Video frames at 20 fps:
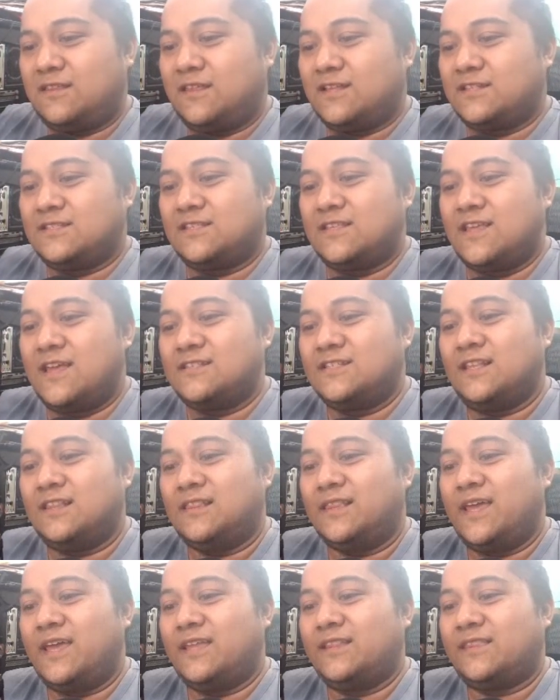That's a
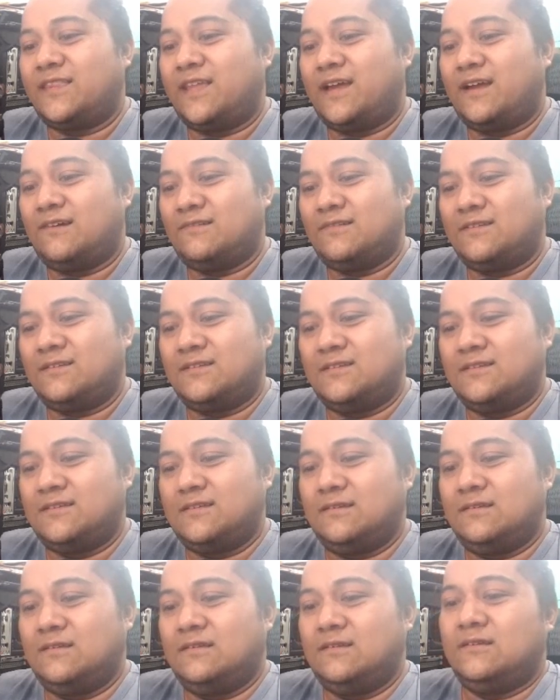letdown.
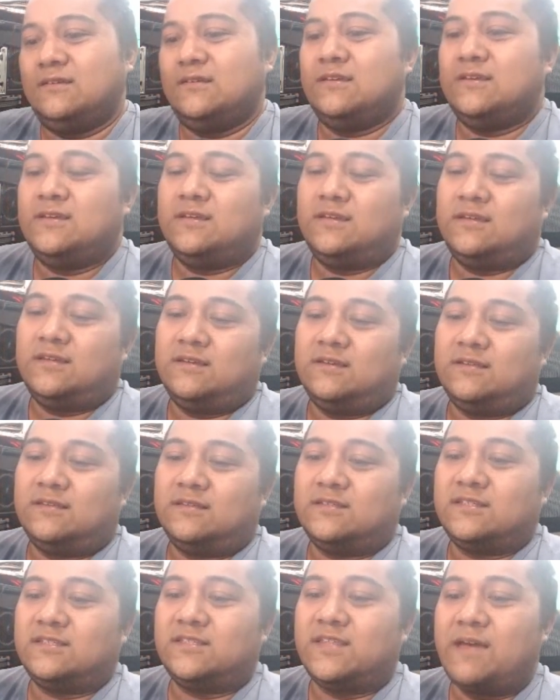It
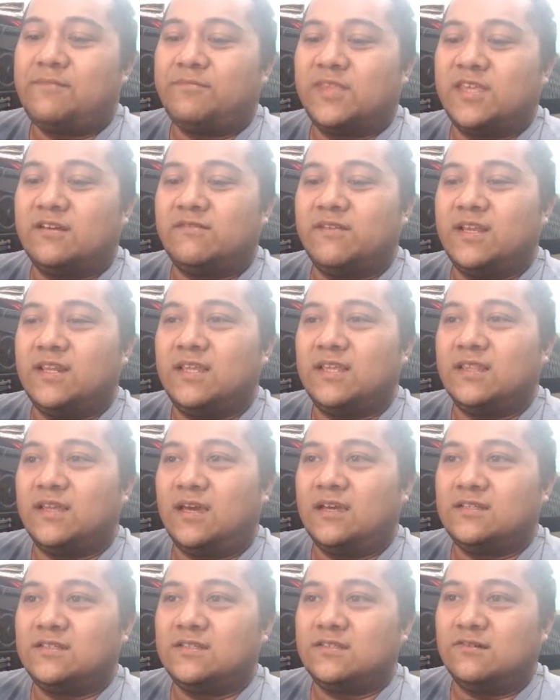snapped in really
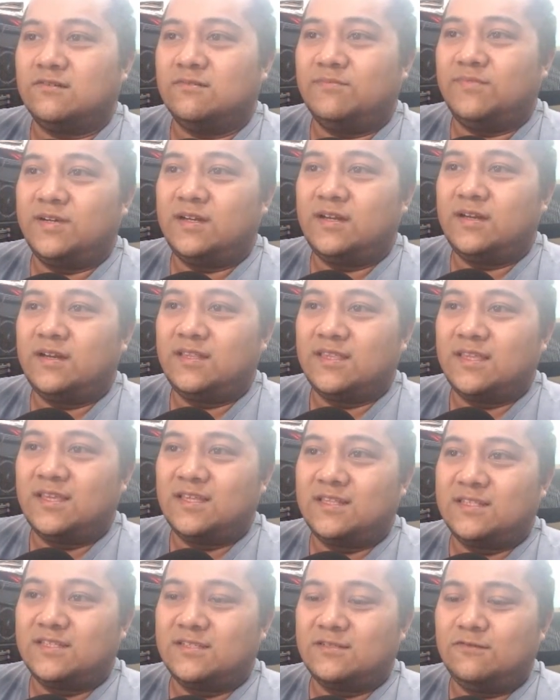nice though, but
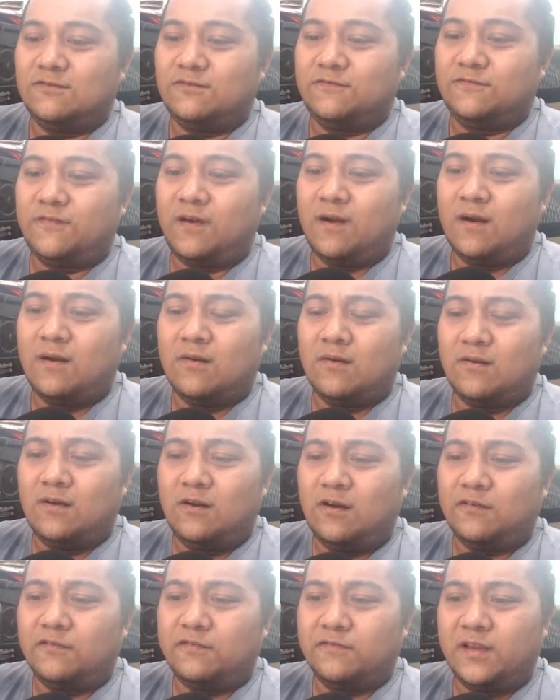it's so far off.